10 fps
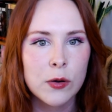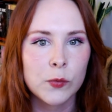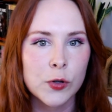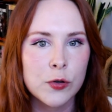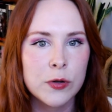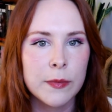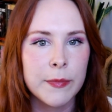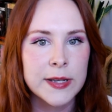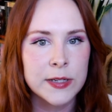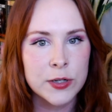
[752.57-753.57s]
Rune
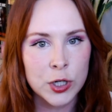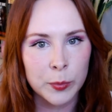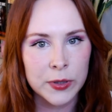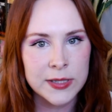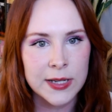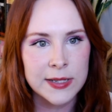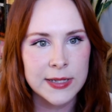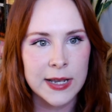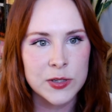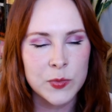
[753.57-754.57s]
misinterprets this
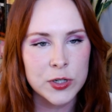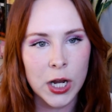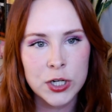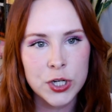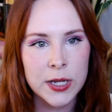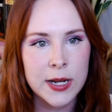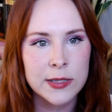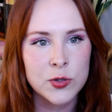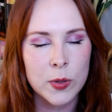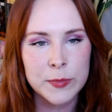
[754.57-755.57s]
as rejection
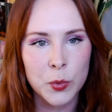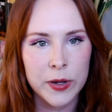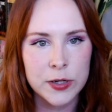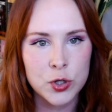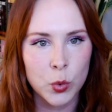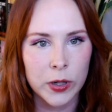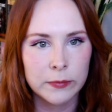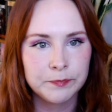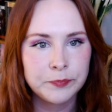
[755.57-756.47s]
and swims away to shore.